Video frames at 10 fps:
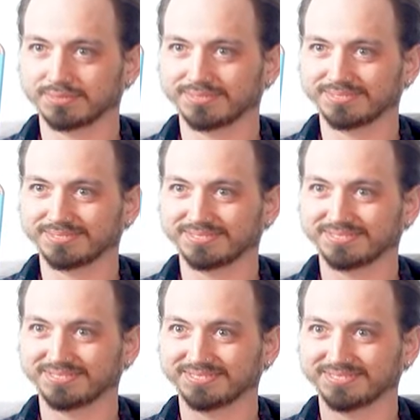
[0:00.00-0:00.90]

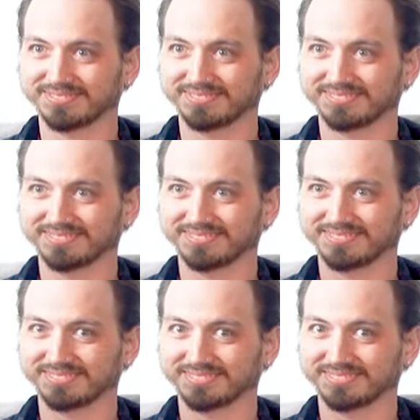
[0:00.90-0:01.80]

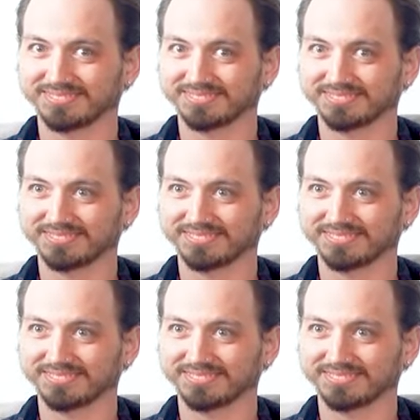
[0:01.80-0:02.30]
(silent)